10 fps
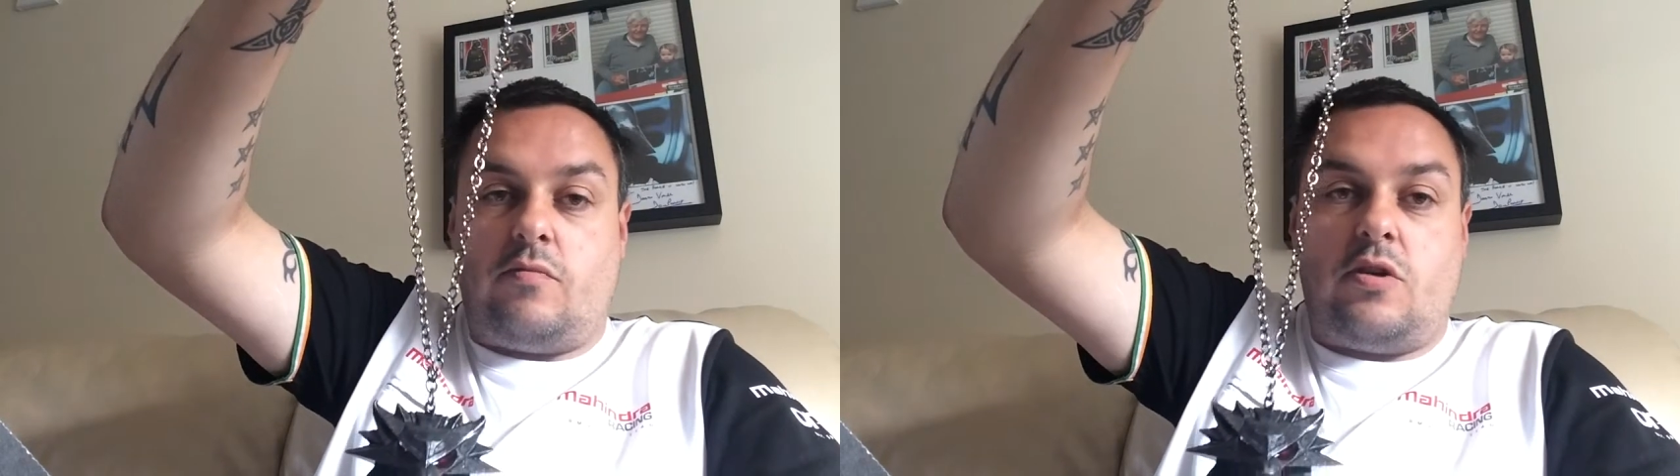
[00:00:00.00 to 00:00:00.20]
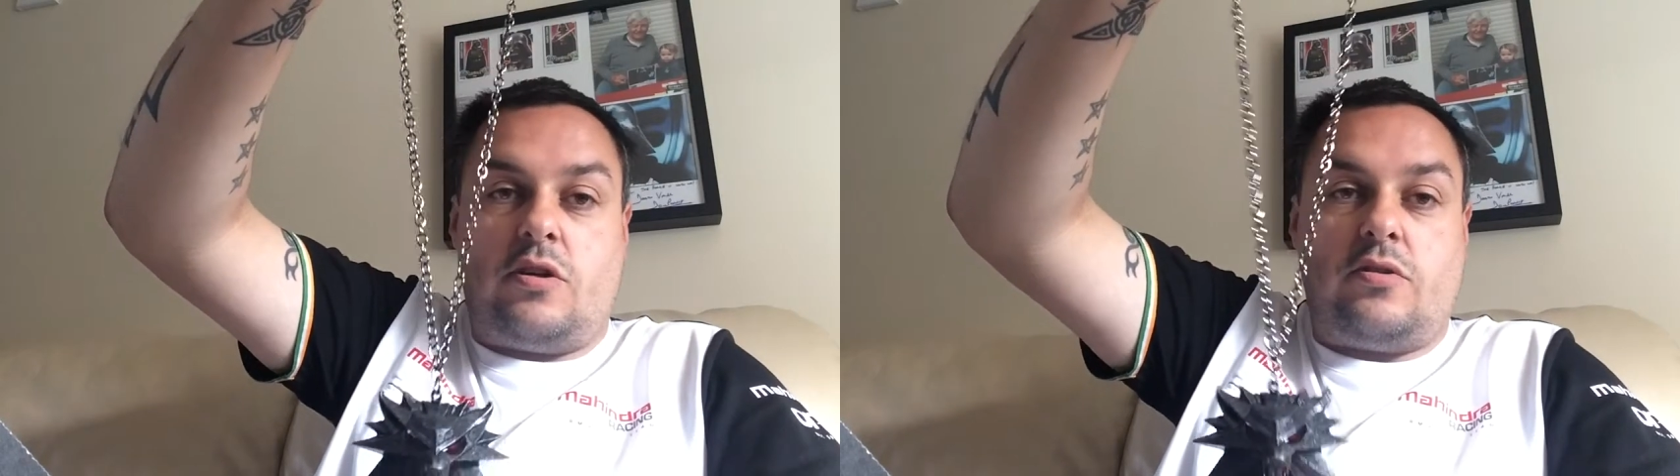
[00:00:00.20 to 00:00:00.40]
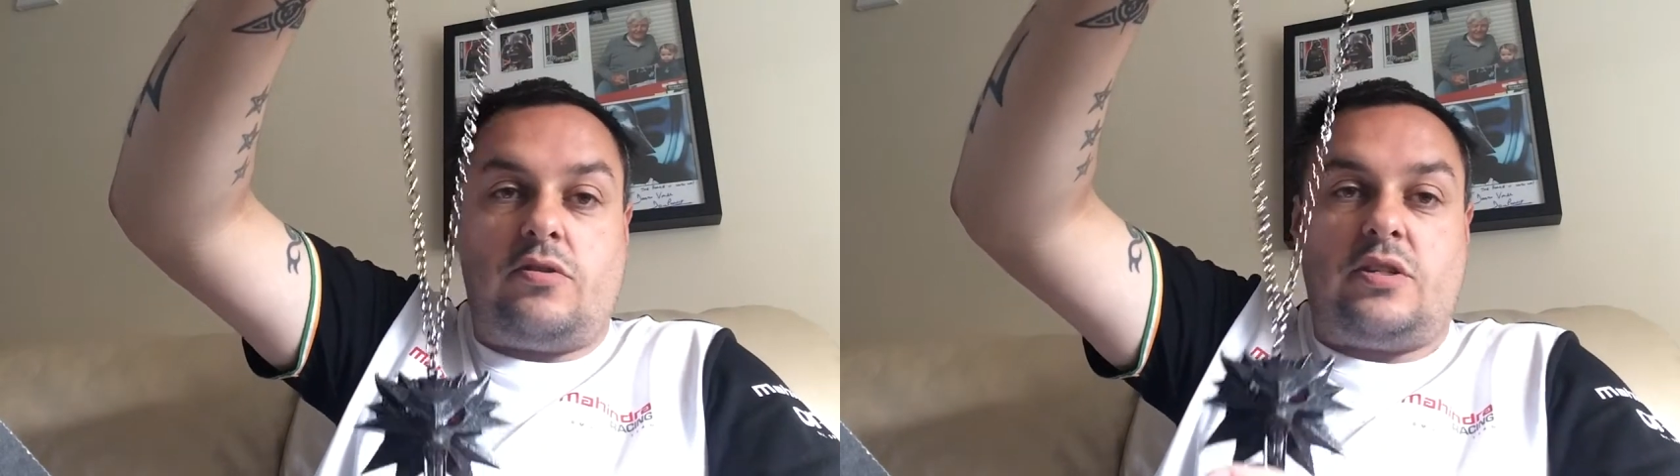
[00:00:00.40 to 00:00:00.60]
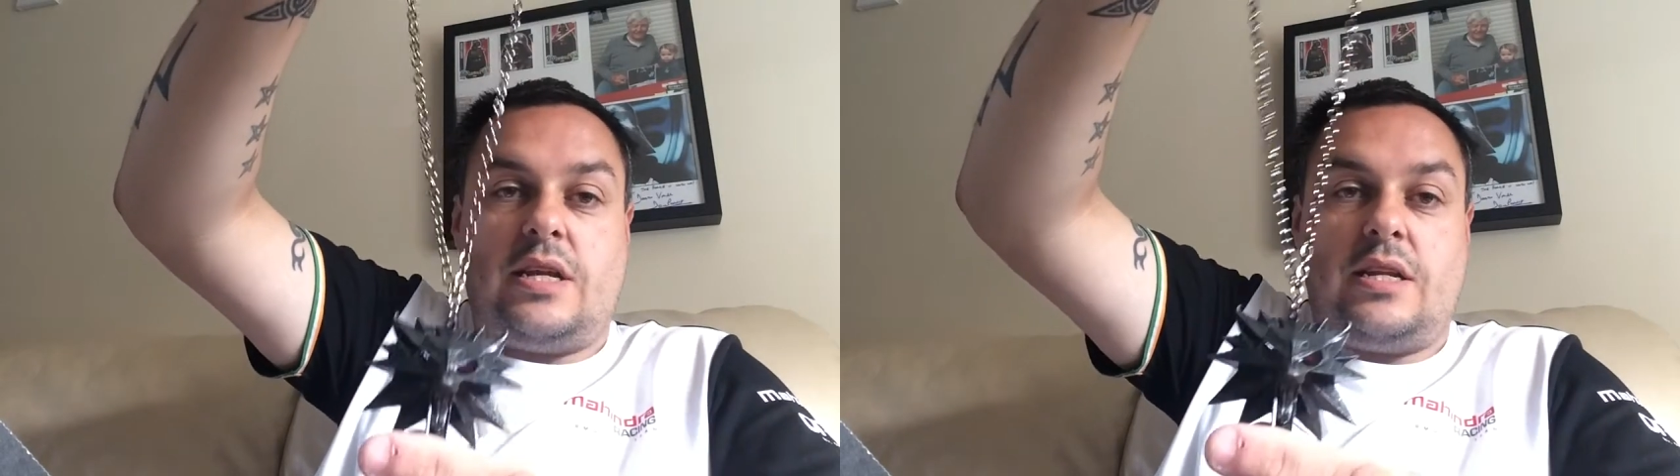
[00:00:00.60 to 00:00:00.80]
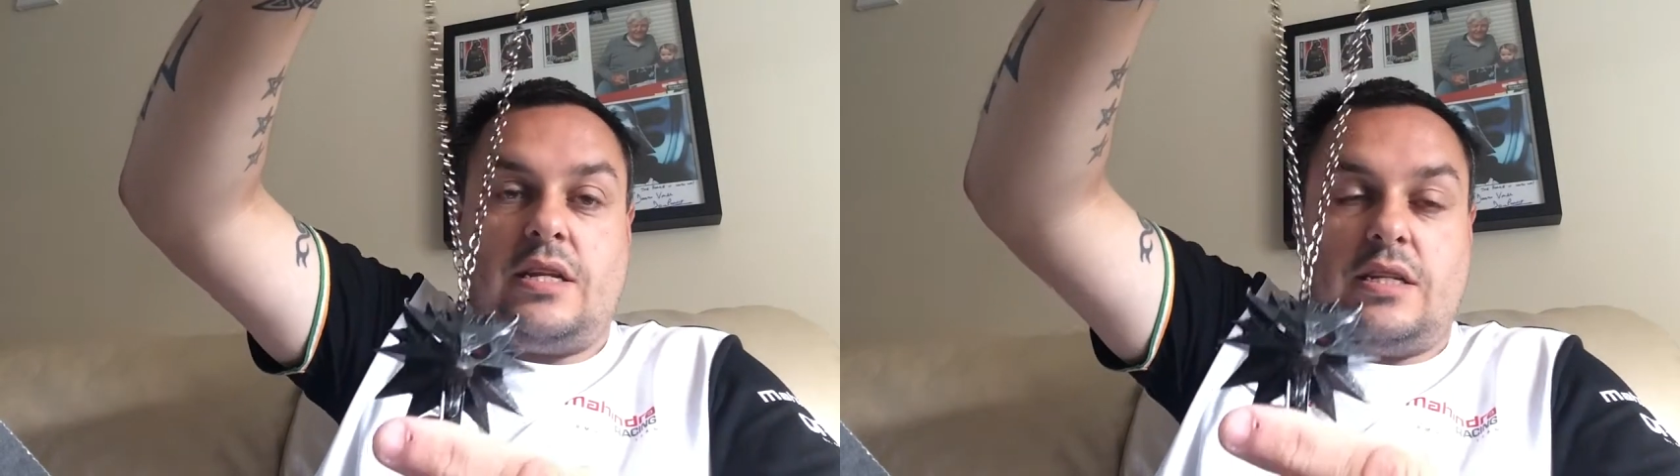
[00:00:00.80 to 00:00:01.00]
what I can
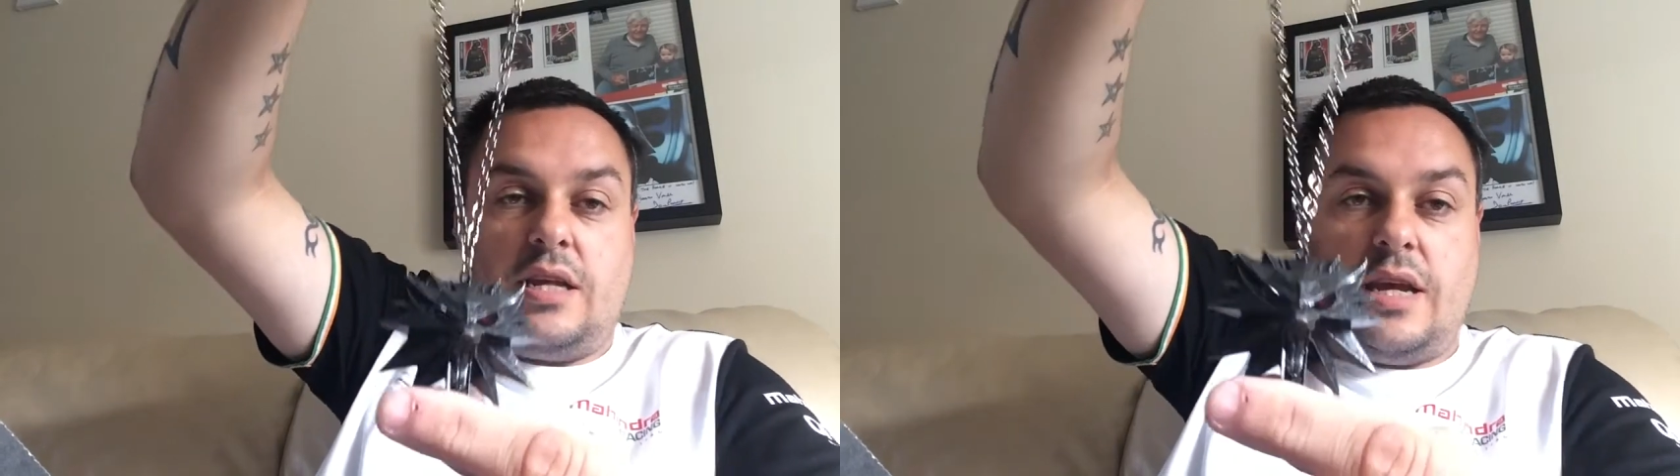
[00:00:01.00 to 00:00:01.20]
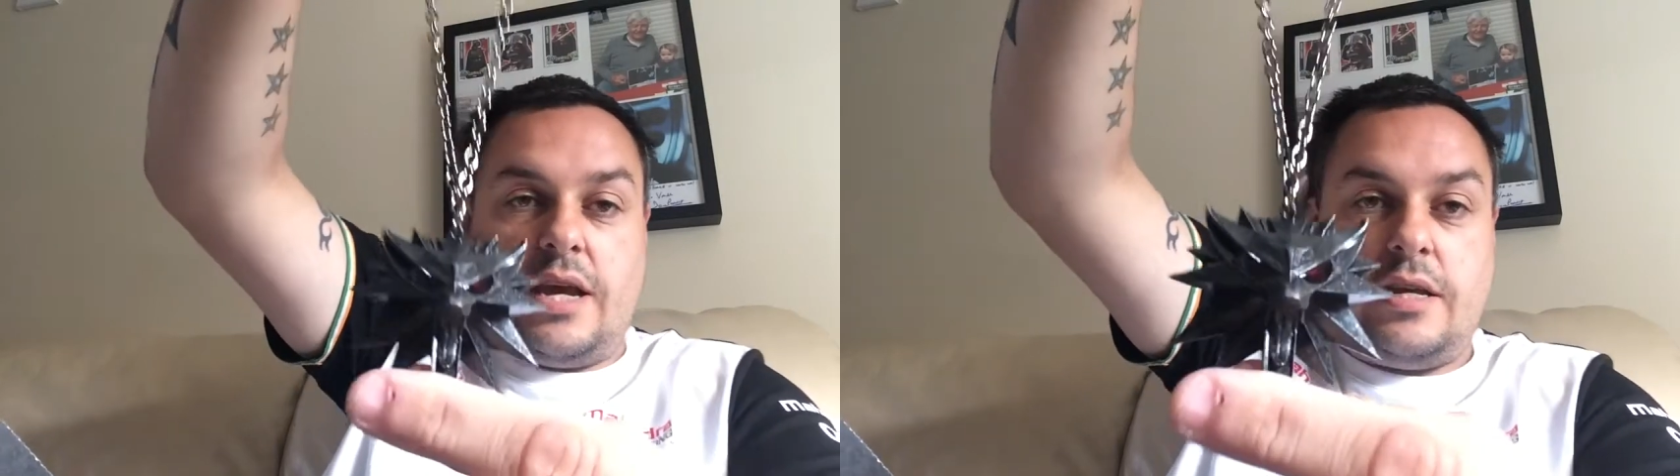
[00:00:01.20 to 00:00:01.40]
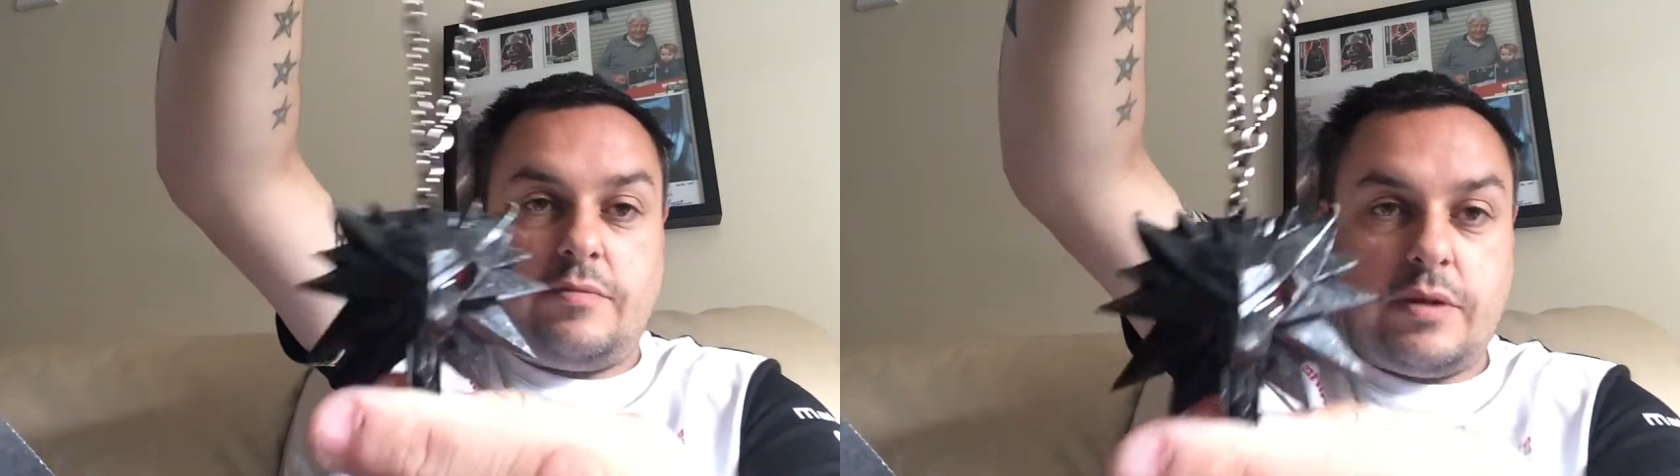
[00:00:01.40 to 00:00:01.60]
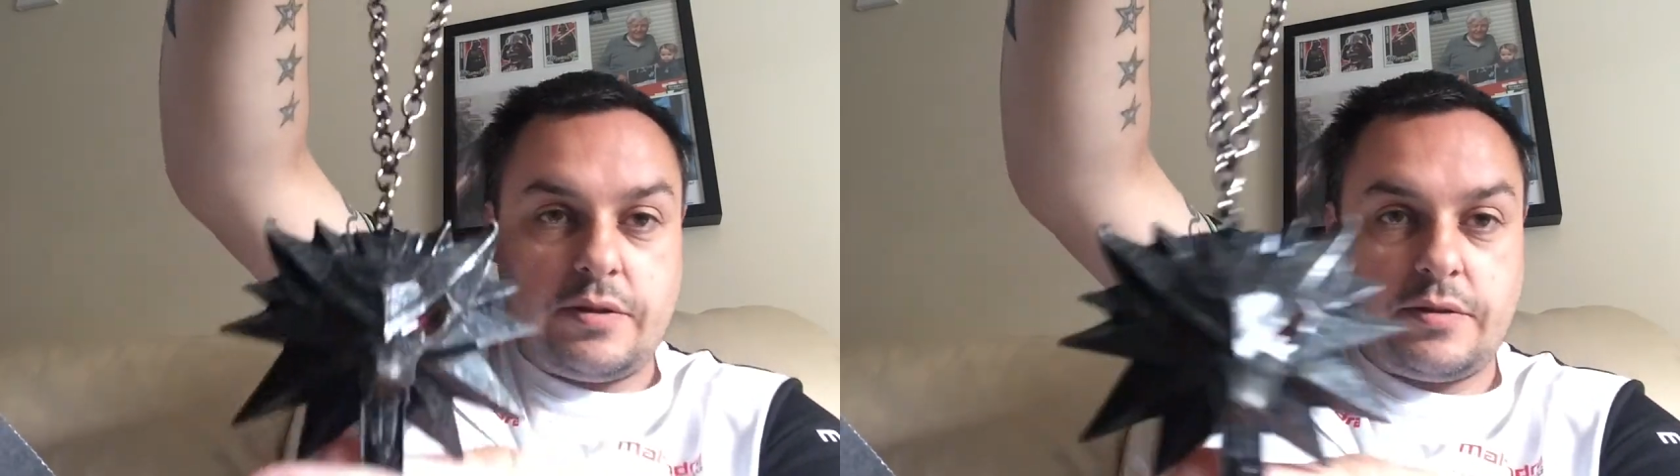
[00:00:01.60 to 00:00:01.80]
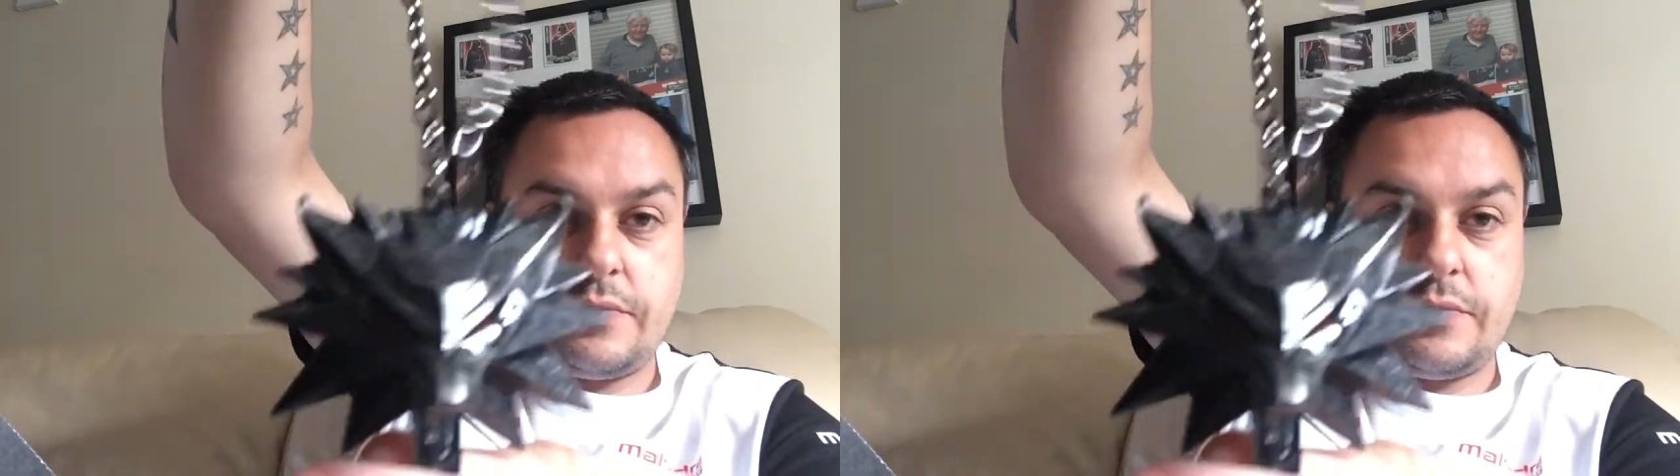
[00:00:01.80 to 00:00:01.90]
understand, it's a game.